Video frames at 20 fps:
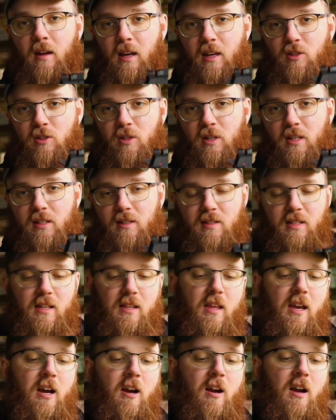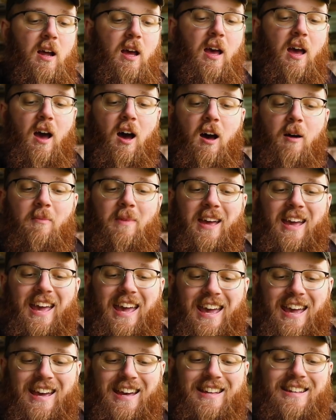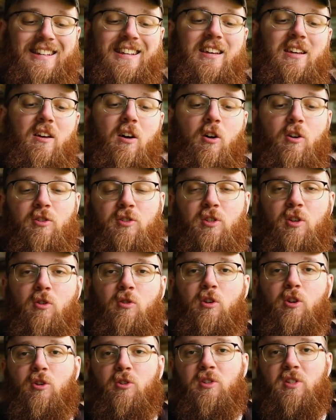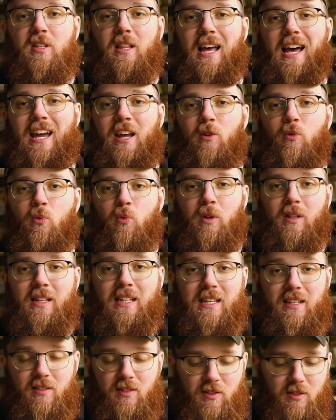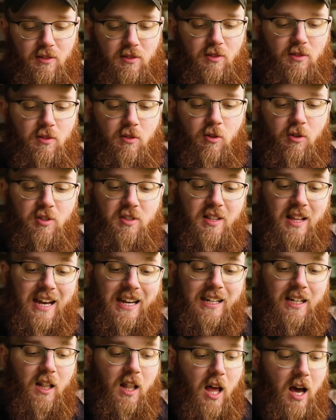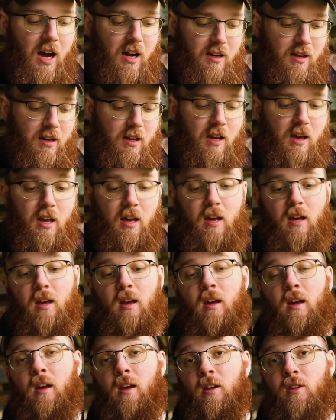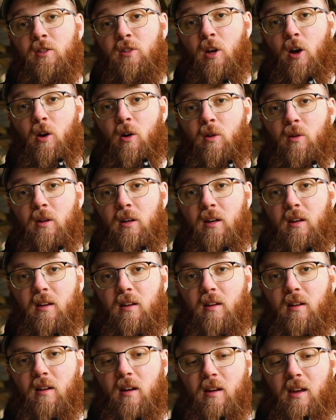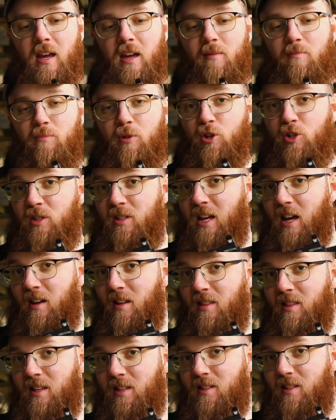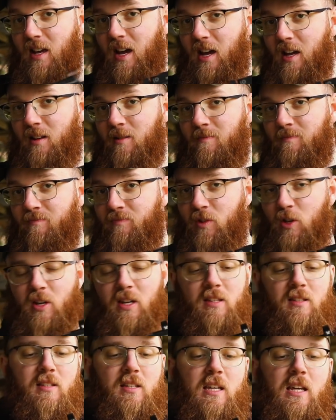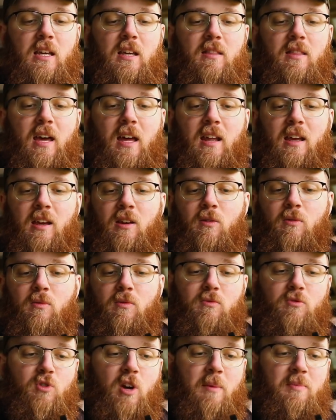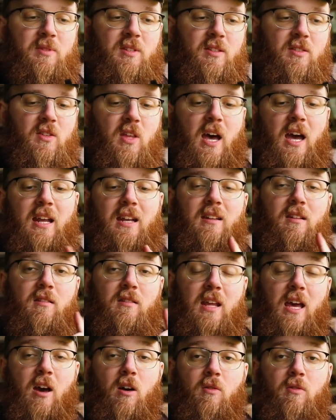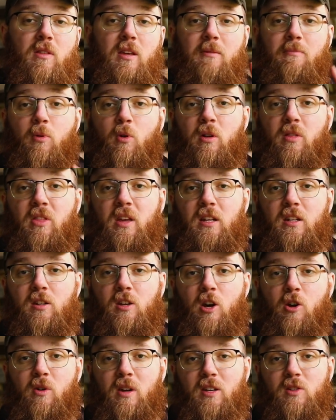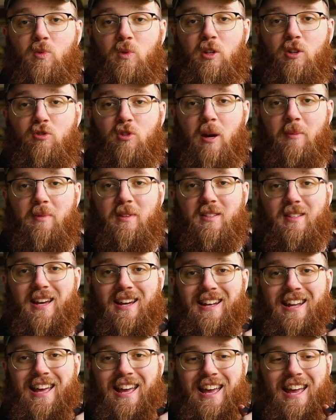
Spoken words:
as you can see there, and also your slide release, or slide lock. So, again, pushing down on this side, you can see that it drops the slide. Now, the important thing to note is when you drop the slide,